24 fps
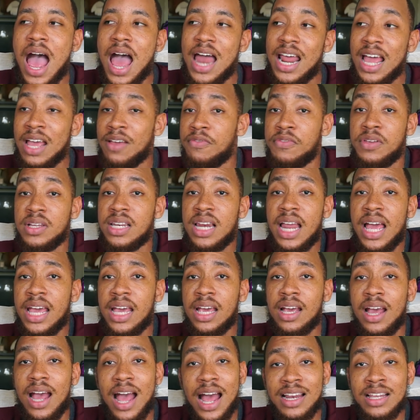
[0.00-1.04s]
And I feel
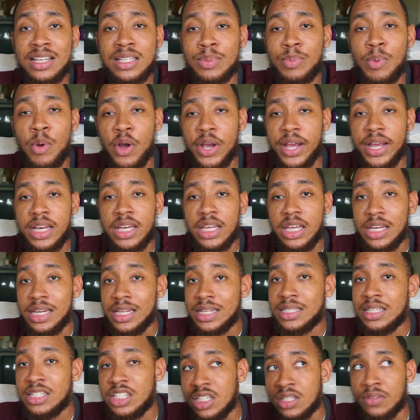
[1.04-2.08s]
like at this point, you
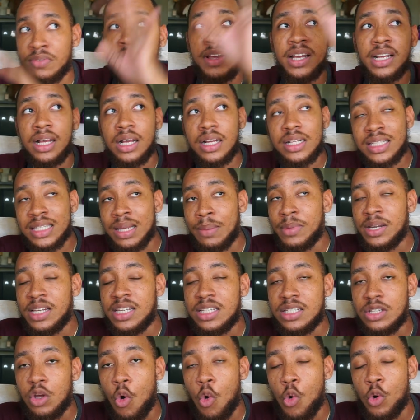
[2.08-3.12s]
need to just flick some of
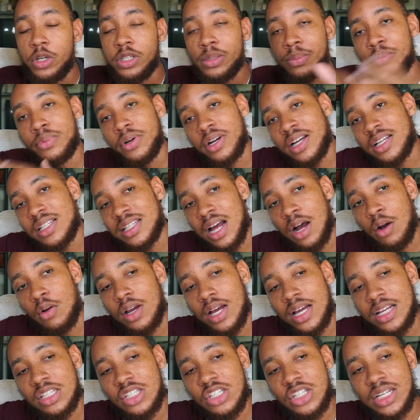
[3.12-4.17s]
these old boogers
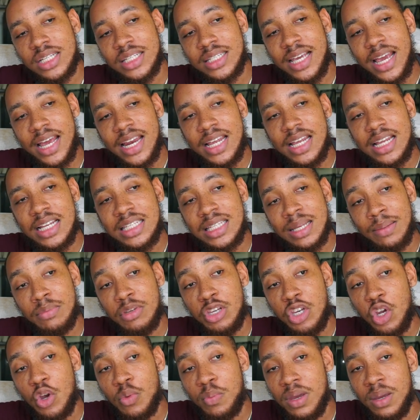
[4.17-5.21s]
out and just get
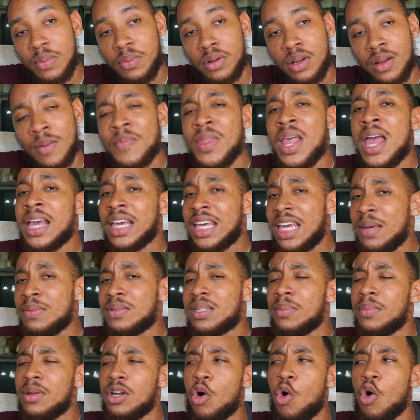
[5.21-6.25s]
some new people. Keep
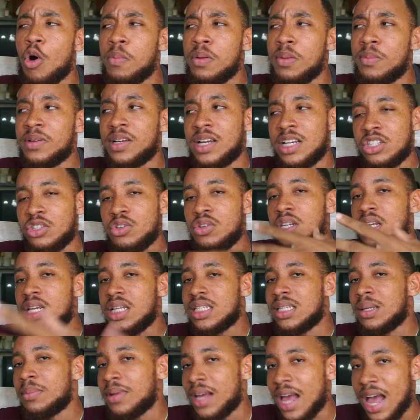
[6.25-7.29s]
some of the old people because you need
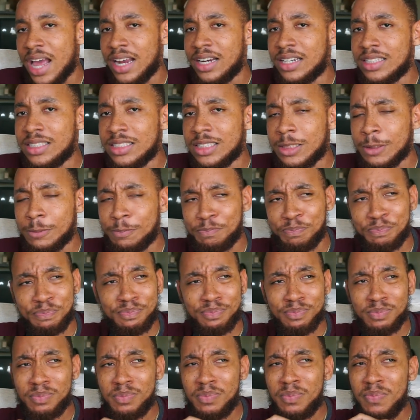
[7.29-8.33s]
some guidance.
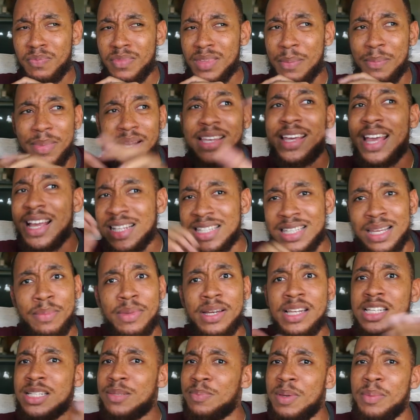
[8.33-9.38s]
But get some
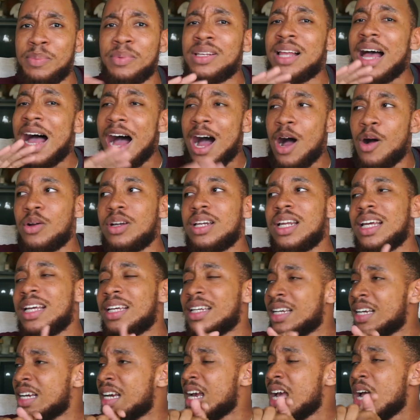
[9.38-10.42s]
of these people out.
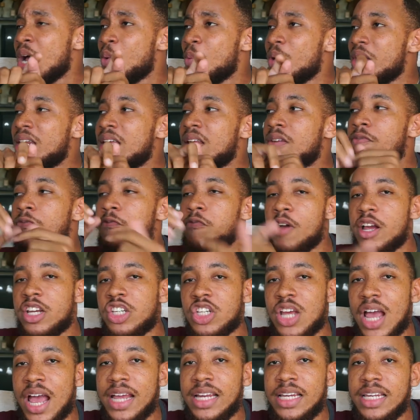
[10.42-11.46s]
Like, we need
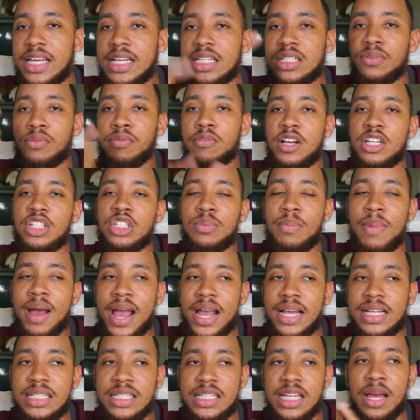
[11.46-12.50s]
fresh ideas, fresh
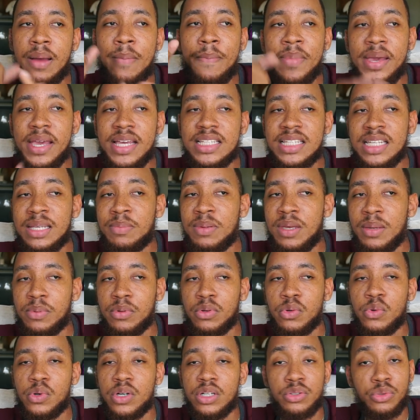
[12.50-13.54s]
minds. They're amazing
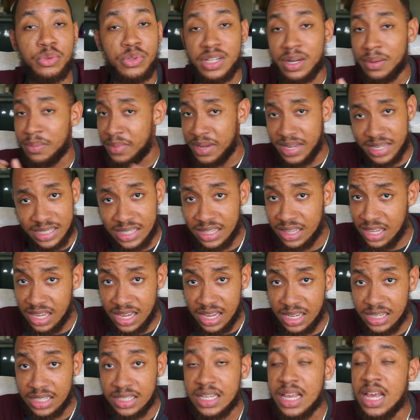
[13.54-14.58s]
people who are doing amazing
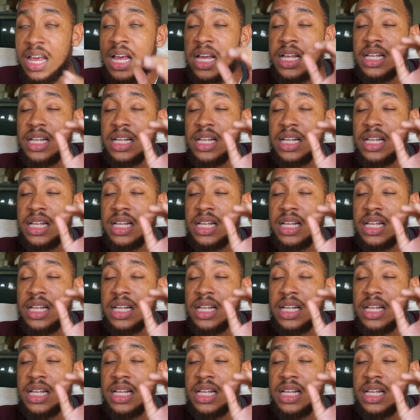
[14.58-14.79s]
things.